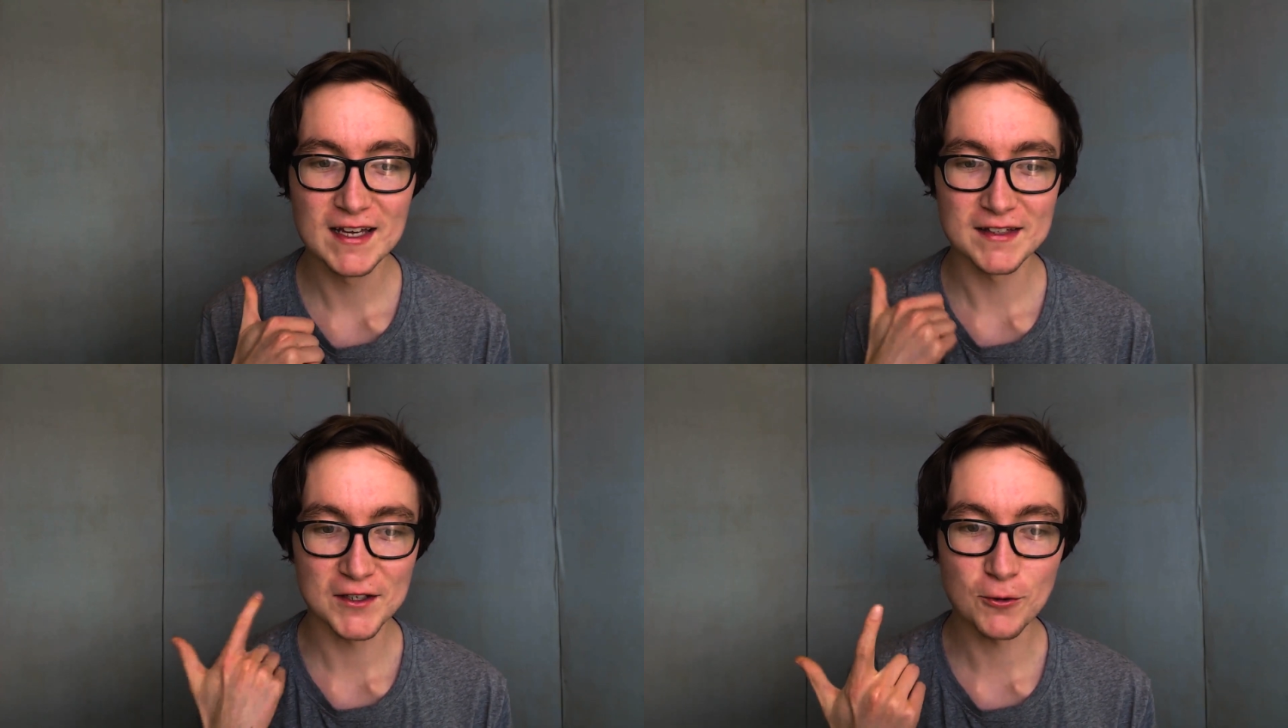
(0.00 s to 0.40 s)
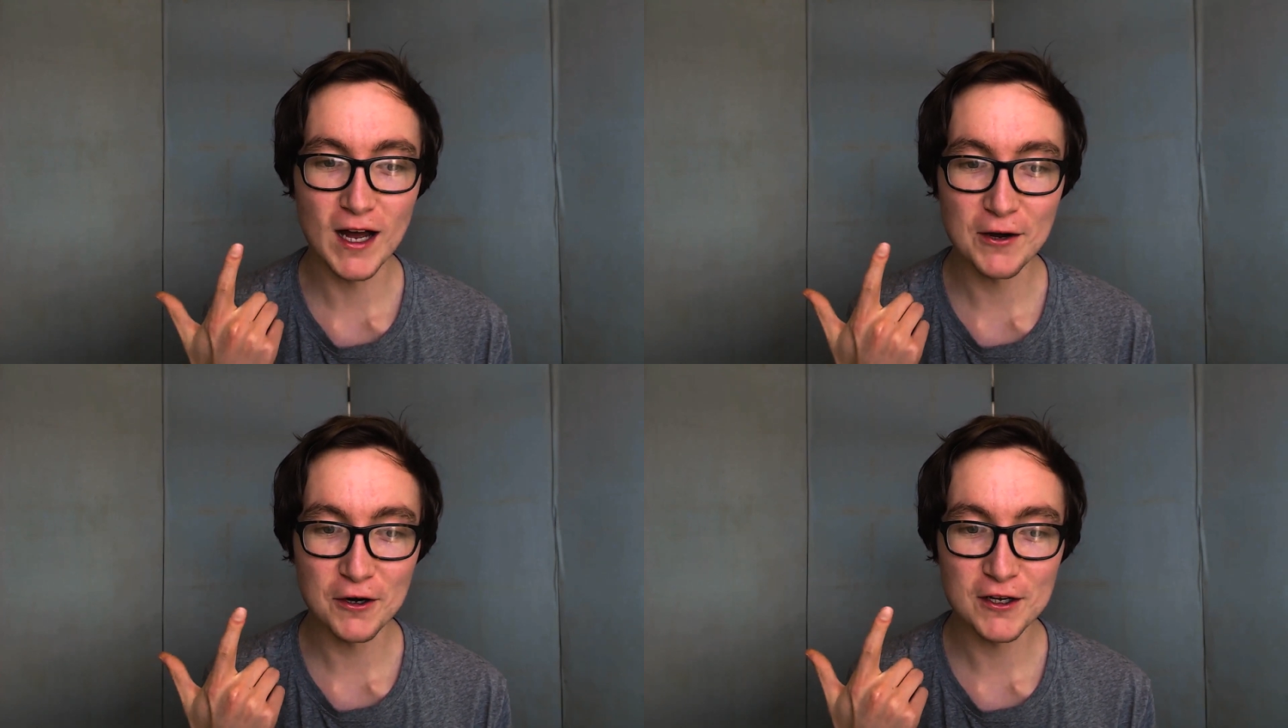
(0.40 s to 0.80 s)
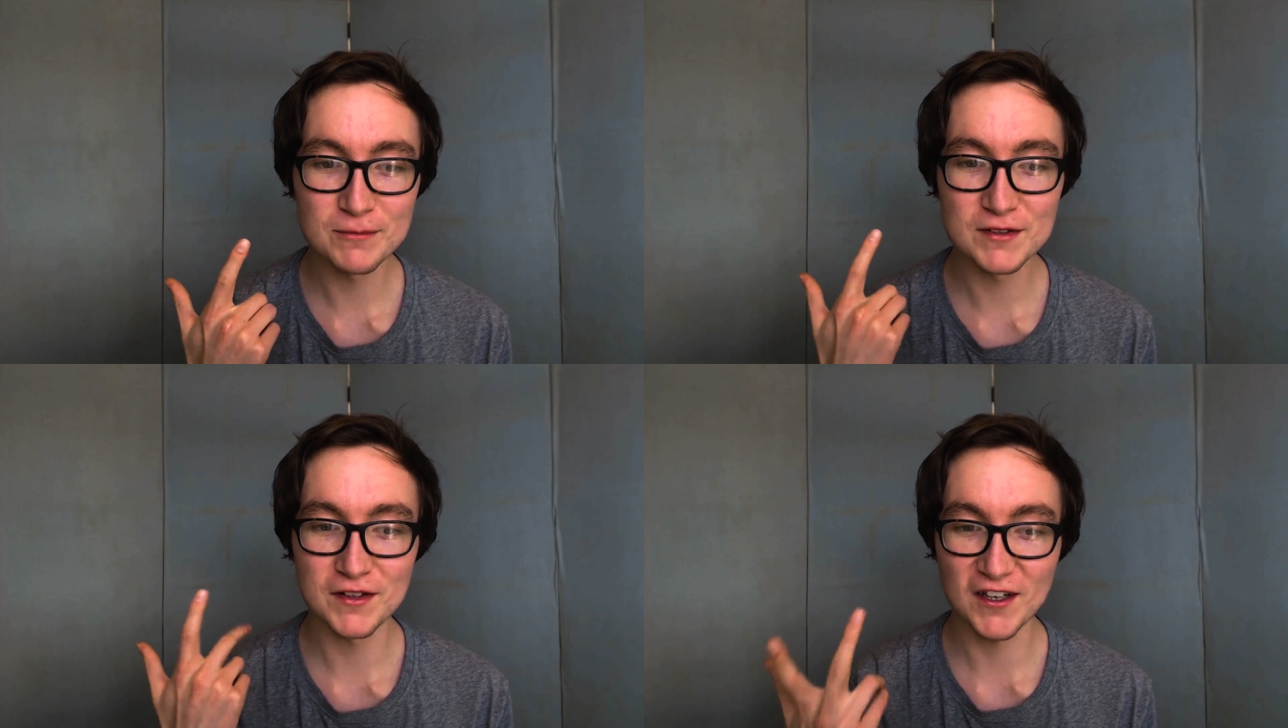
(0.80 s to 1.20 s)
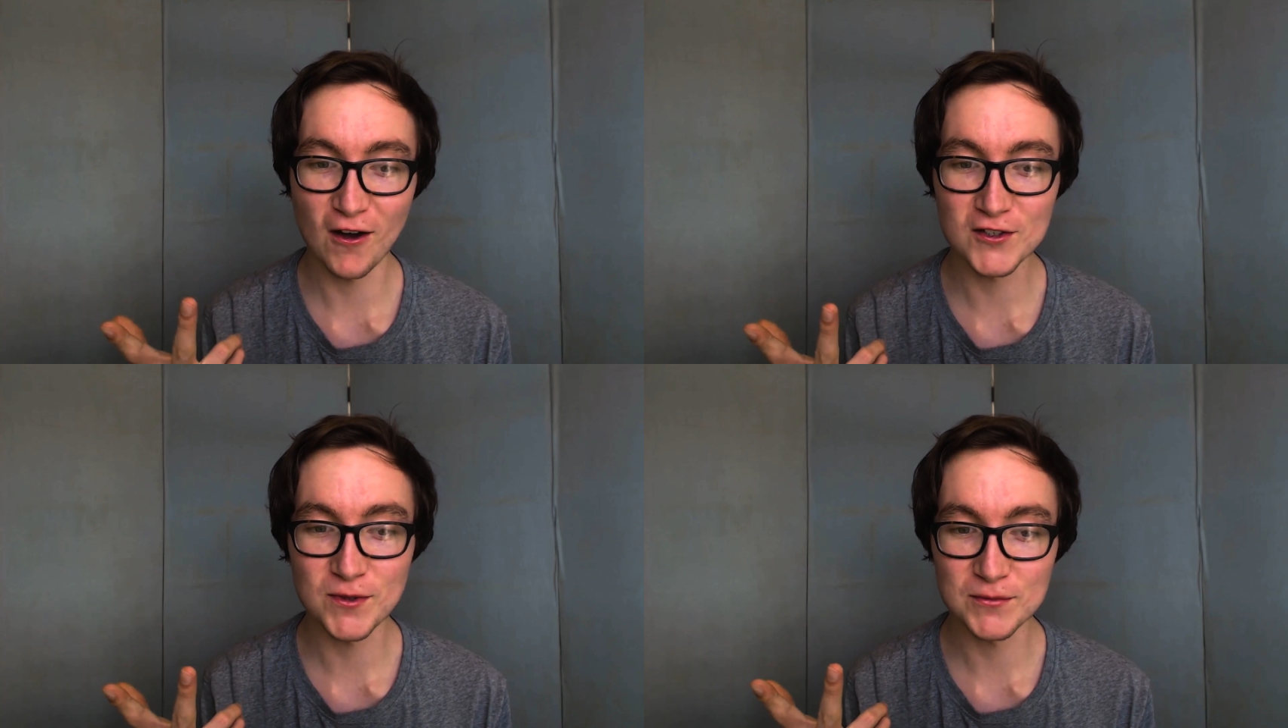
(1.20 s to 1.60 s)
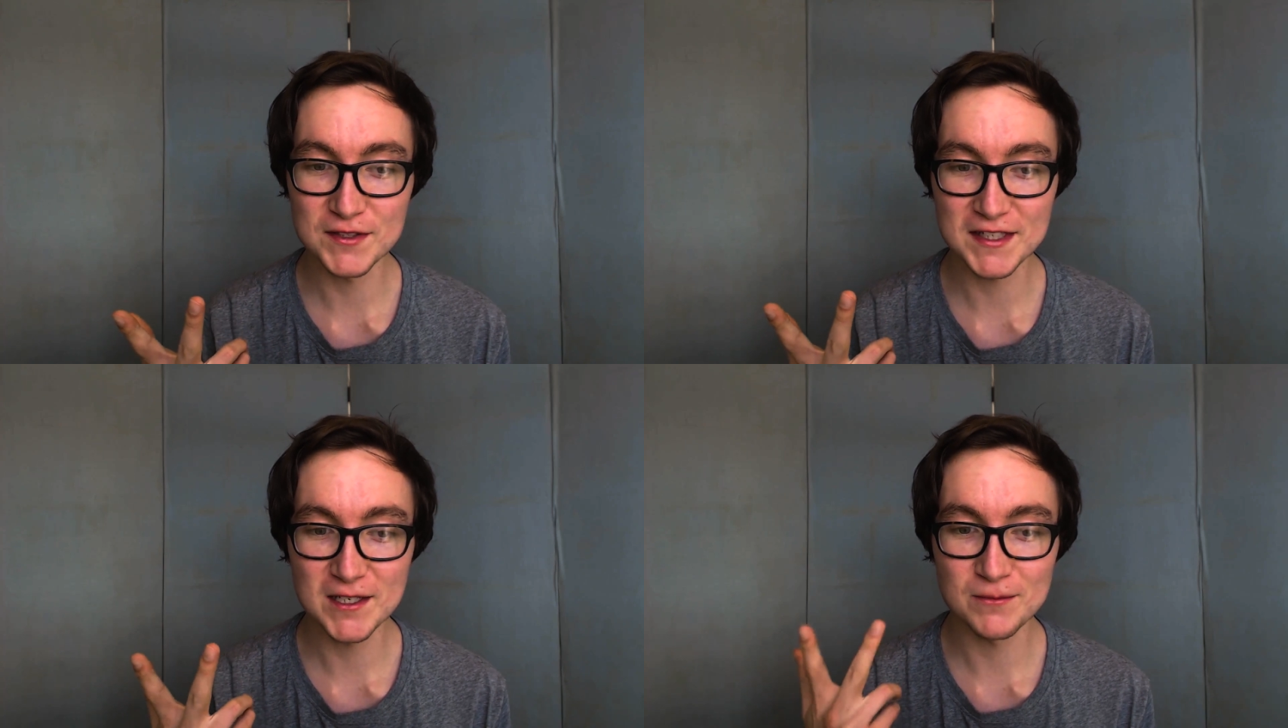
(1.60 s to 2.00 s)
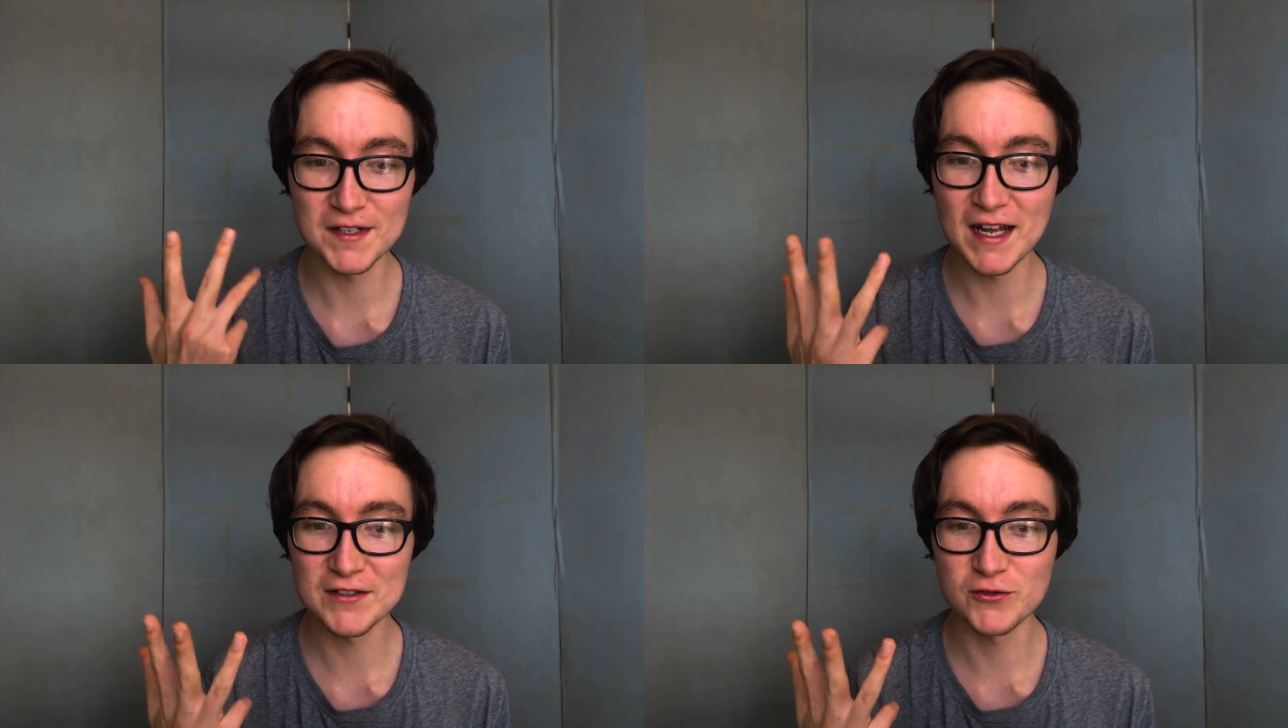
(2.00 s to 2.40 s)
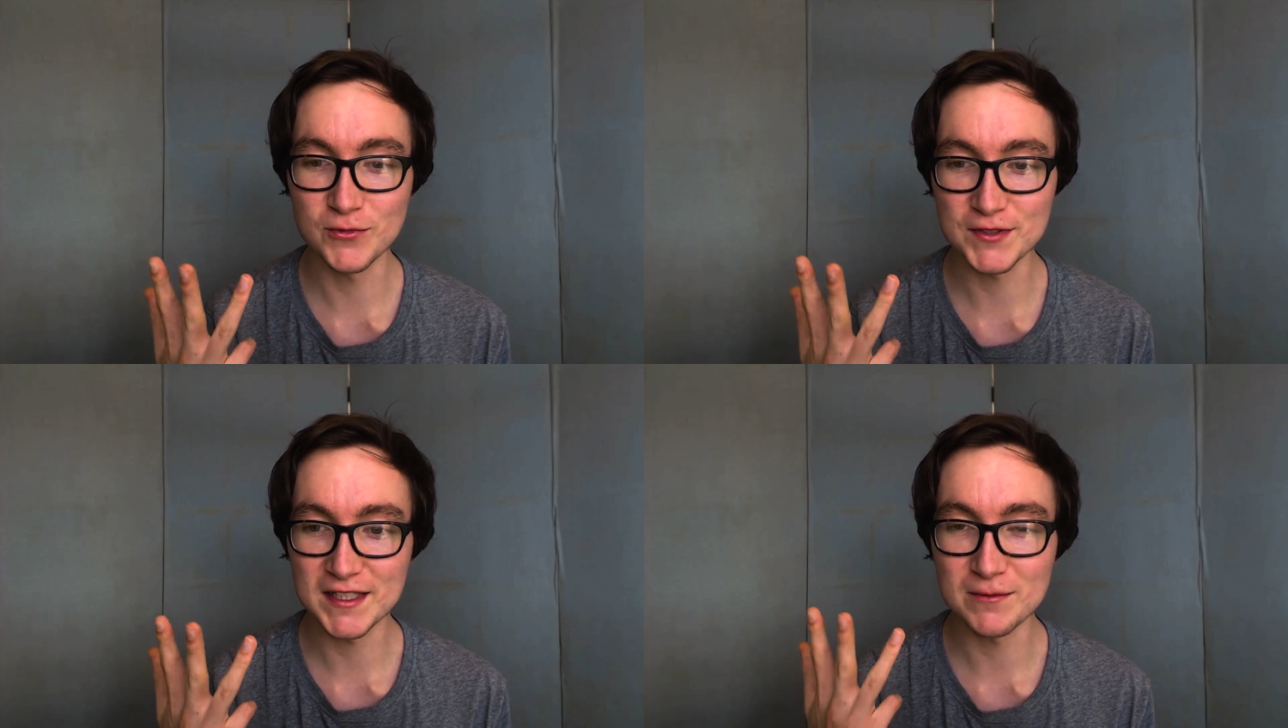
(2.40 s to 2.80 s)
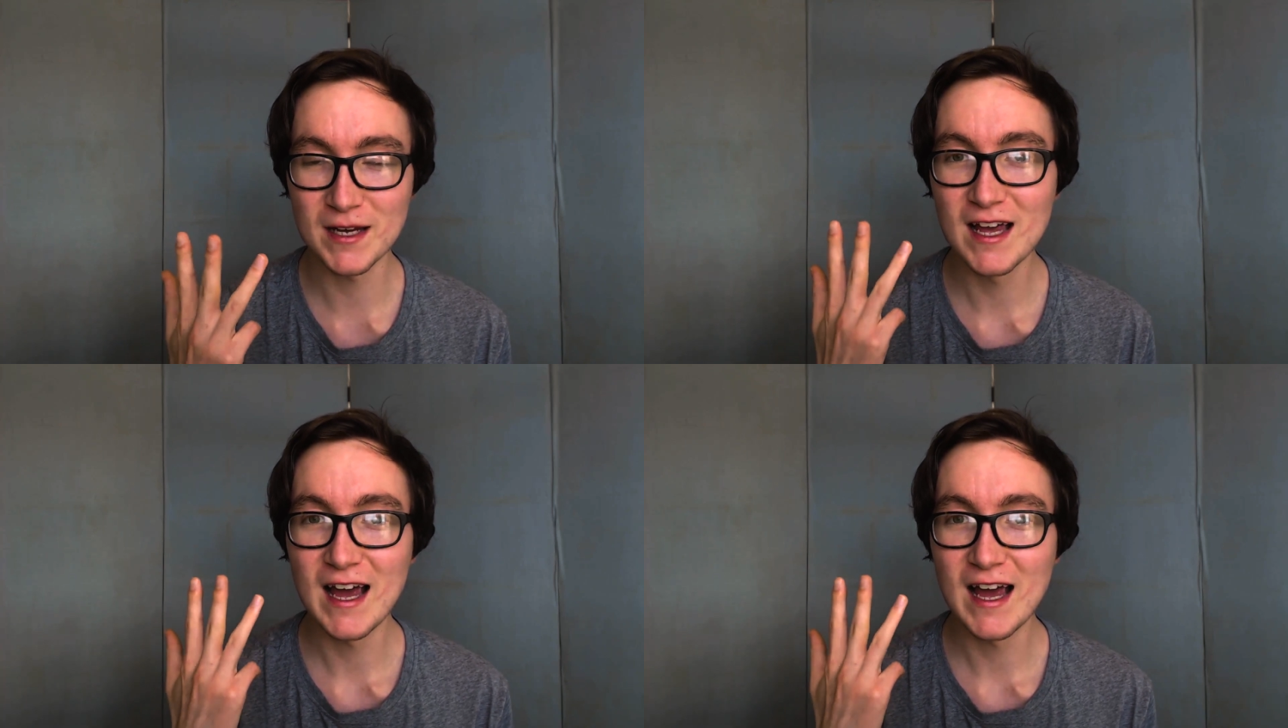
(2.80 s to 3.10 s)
the aquarium, the Carlsberg Museum, the National Museum,